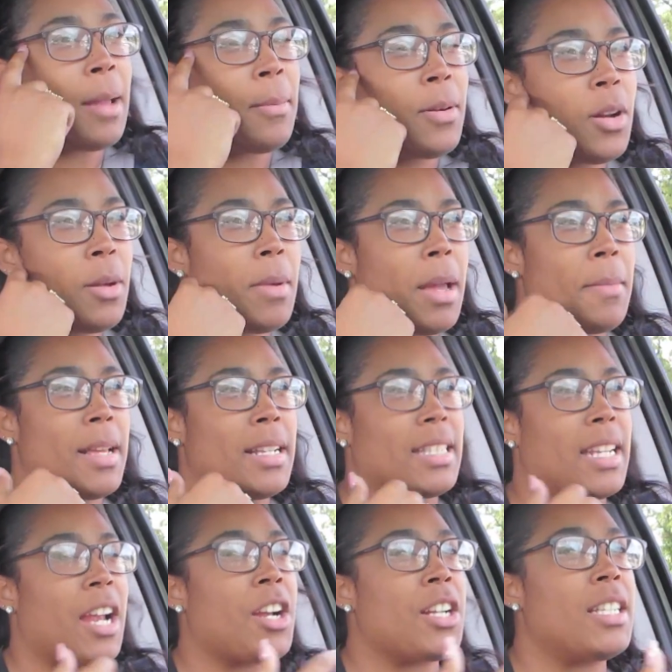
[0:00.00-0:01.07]
I put on my
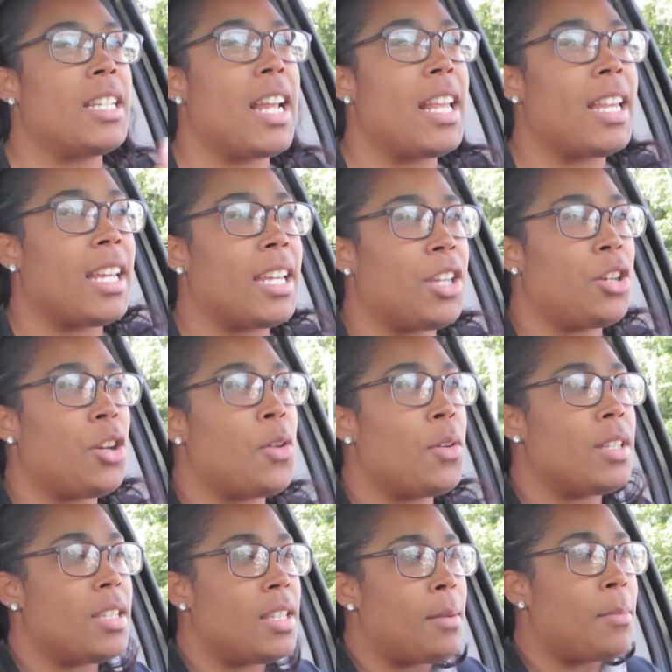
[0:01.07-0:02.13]
mascara today, like, you know,
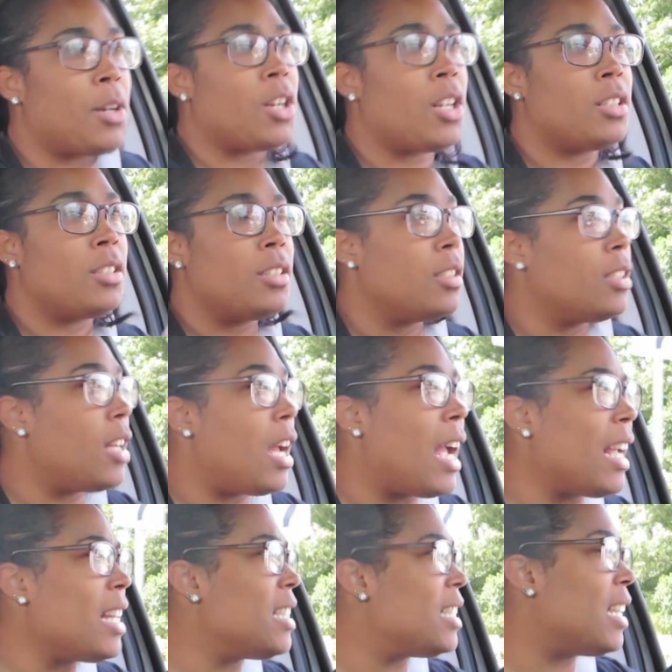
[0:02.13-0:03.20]
in the summer. I
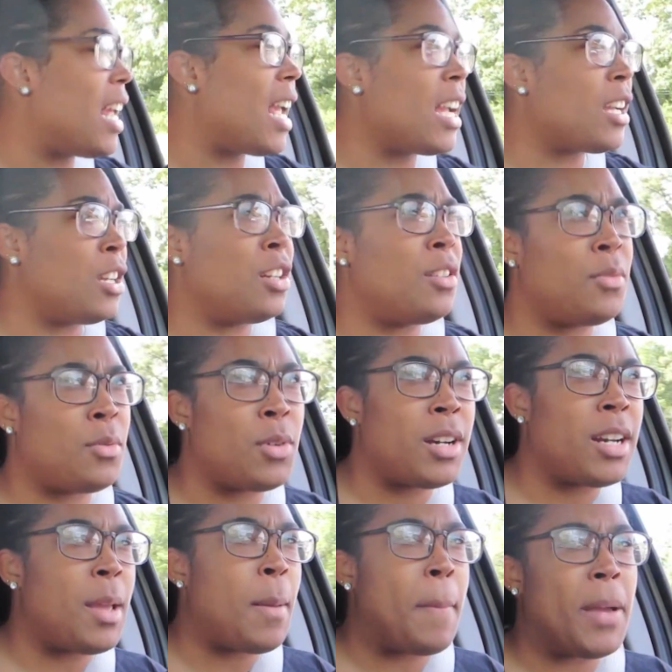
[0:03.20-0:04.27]
guess today I could have
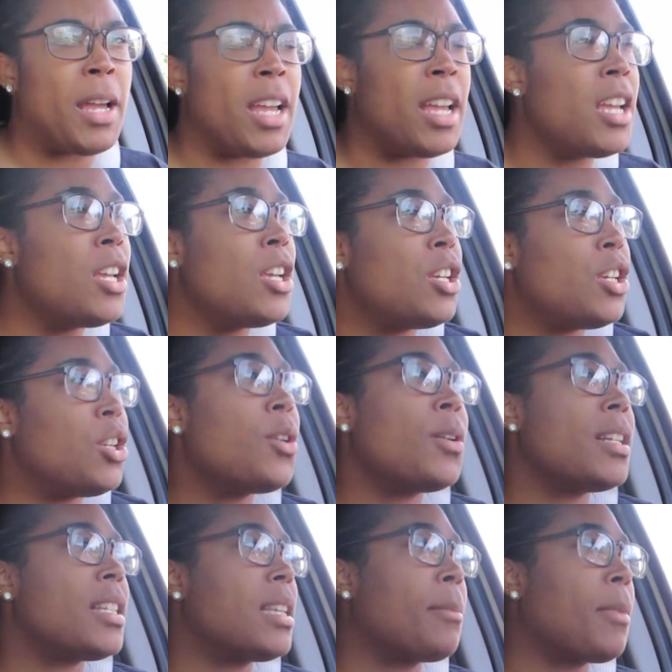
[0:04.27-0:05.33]
worn it, but you know,
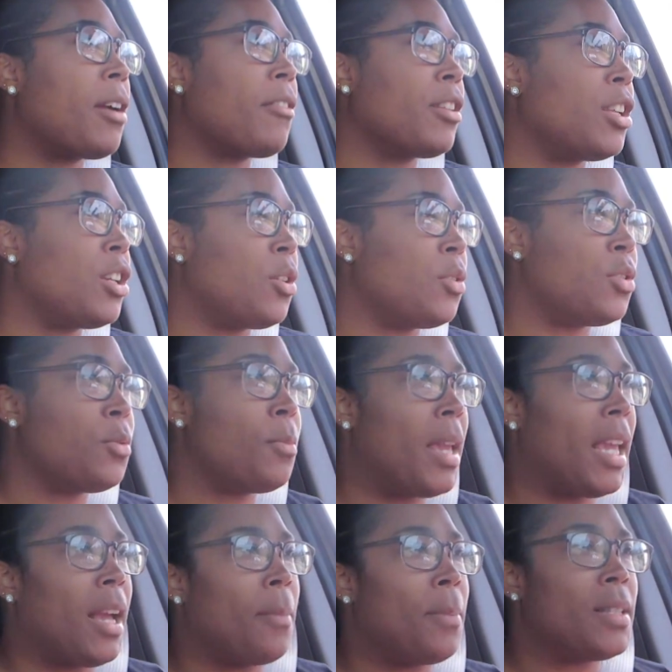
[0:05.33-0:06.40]
in the summer I really don't do
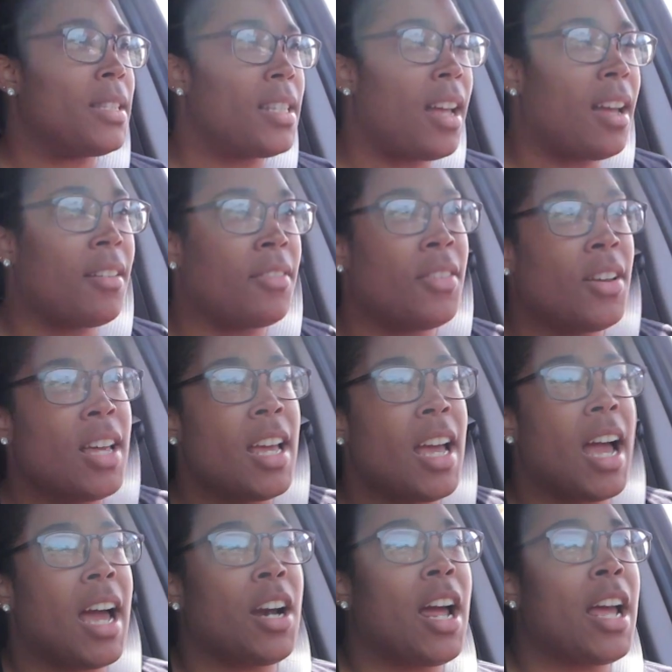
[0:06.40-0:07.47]
makeup and stuff.
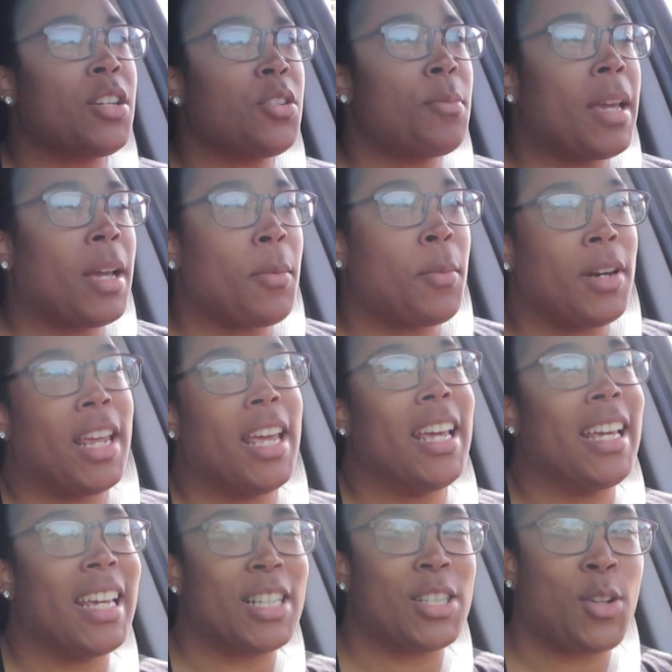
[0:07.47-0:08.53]
I, I do makeup when
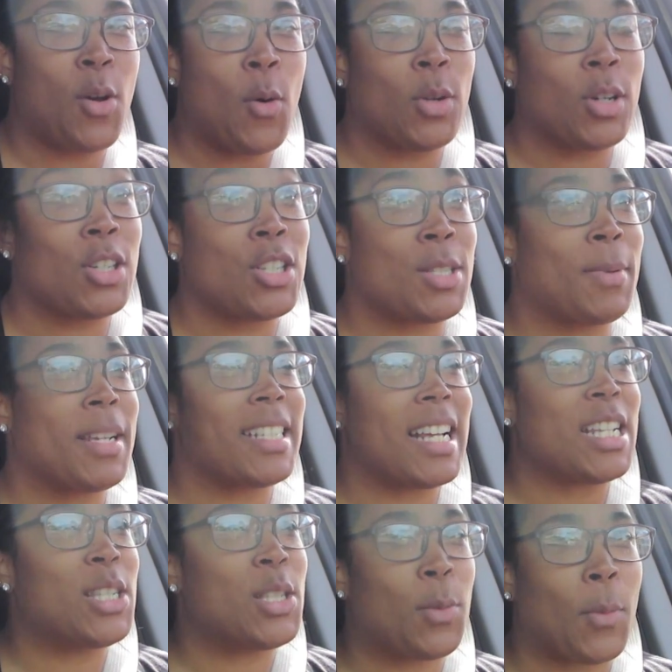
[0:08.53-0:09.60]
it gets colder just because
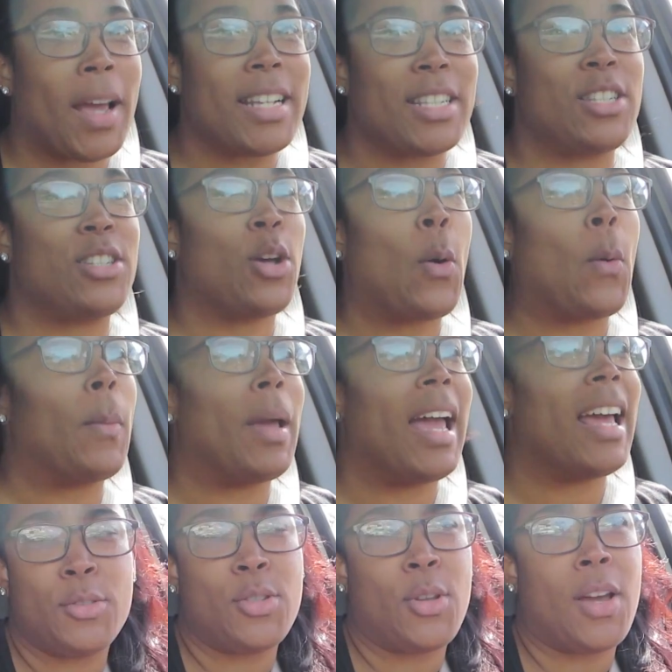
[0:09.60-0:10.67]
I sweat so
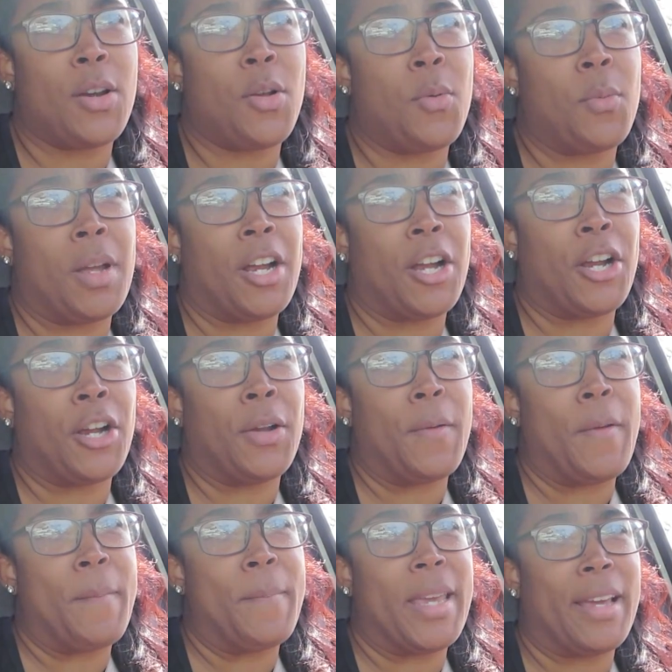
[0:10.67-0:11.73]
bad. So I don't wear
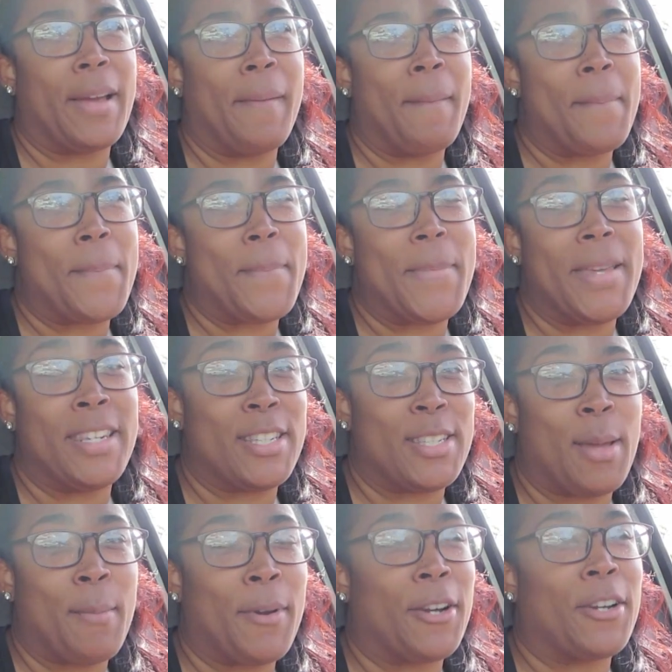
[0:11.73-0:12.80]
makeup in the
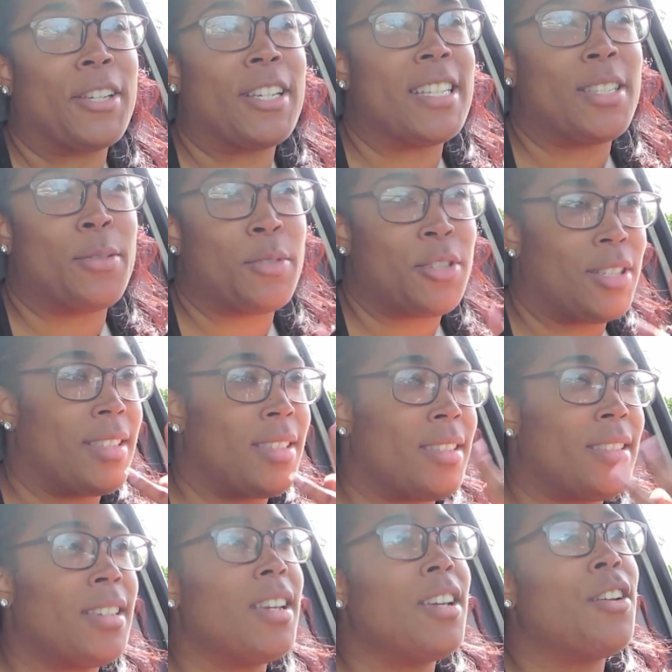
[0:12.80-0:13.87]
summer because it would
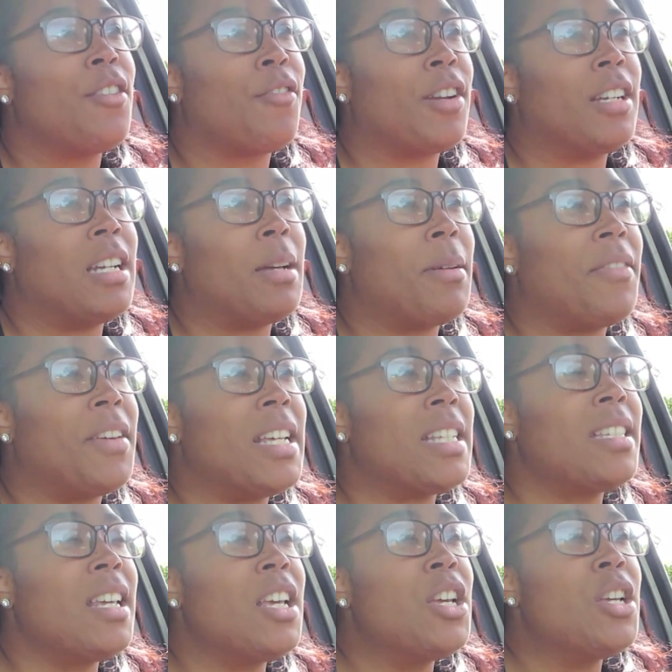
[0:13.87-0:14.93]
just run down my
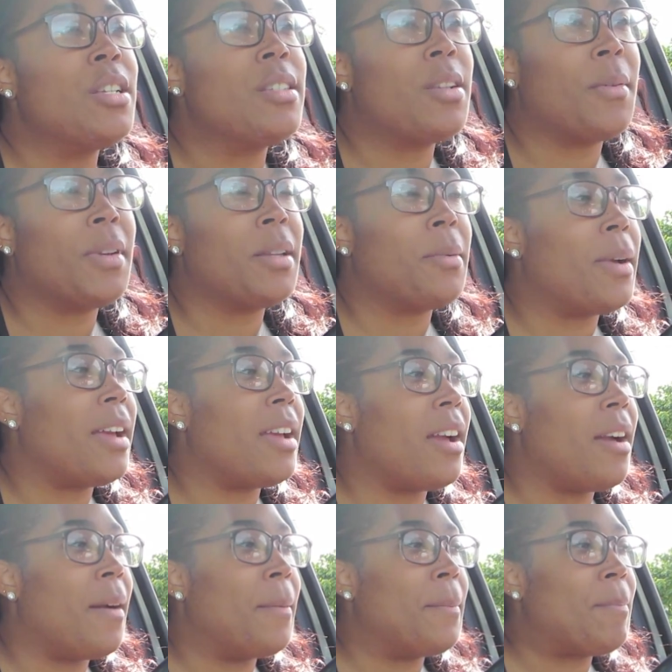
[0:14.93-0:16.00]
face. So anyway,
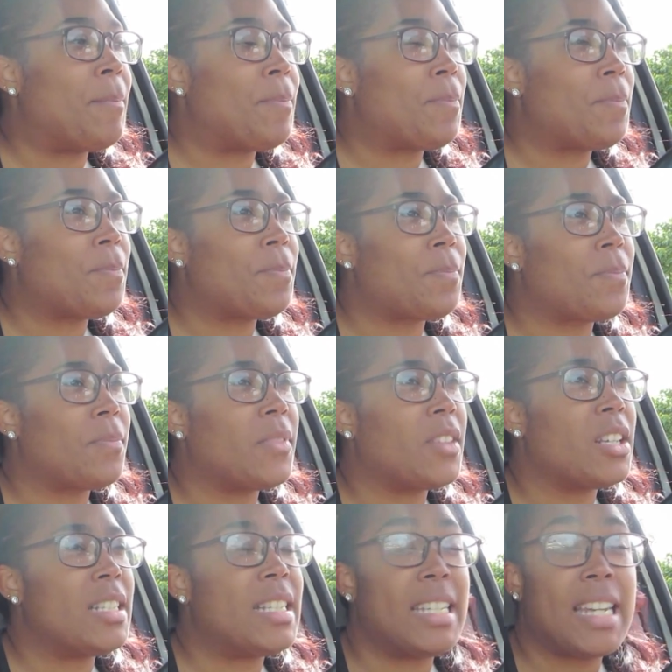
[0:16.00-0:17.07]
um,
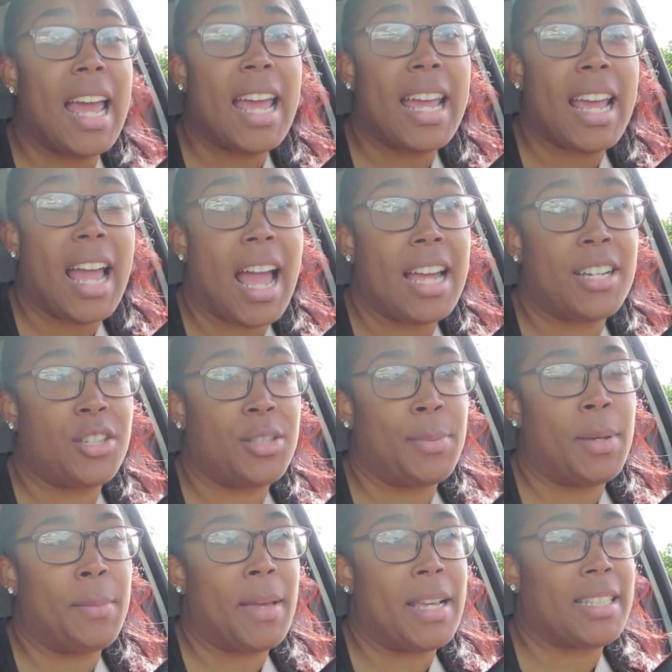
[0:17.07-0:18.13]
today I just
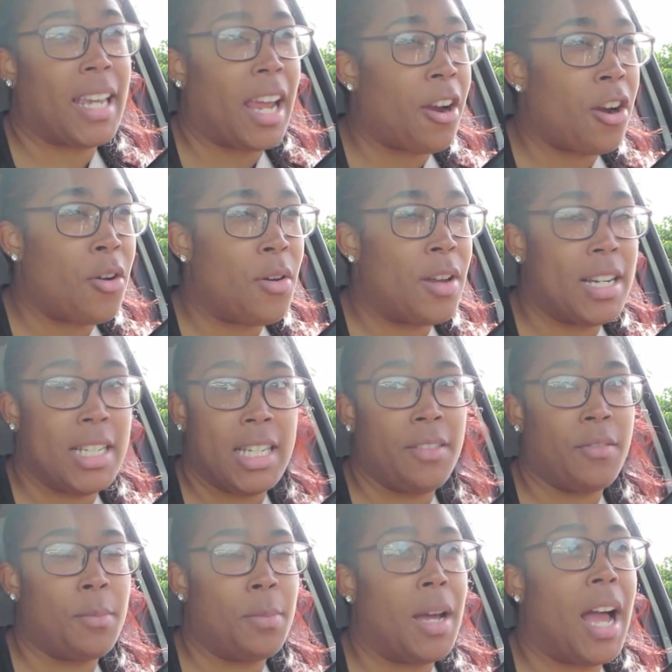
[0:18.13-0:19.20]
put mascara on. I didn't
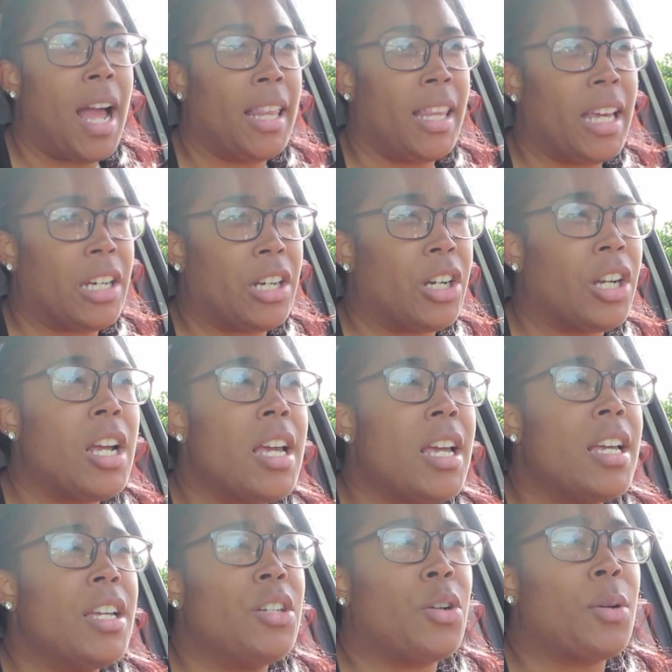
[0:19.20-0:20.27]
even put eyeliner.
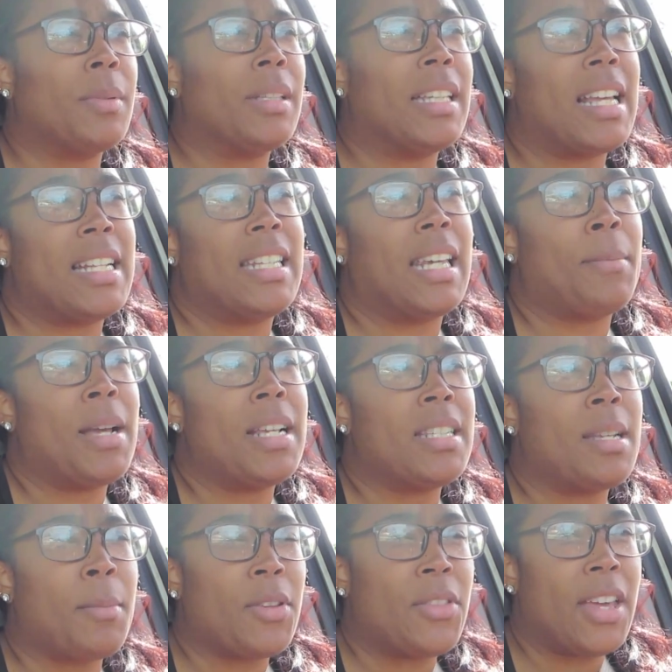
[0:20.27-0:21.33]
Normally that's like my
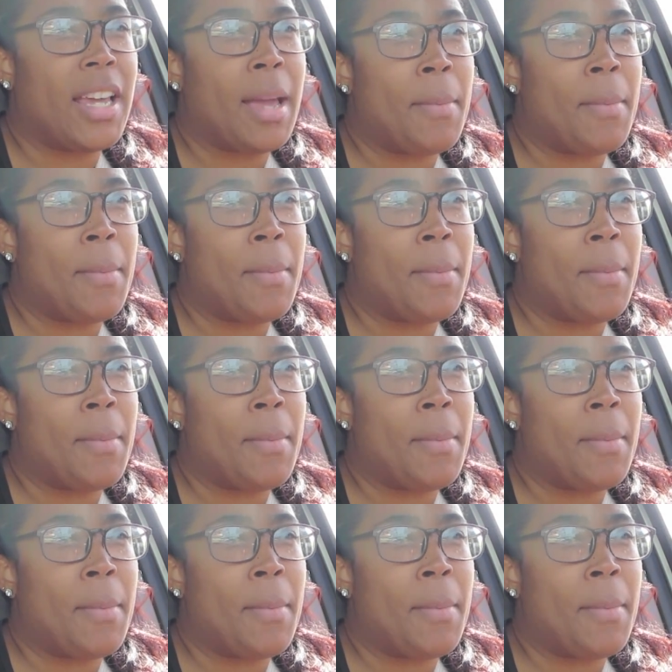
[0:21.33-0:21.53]
summer thing.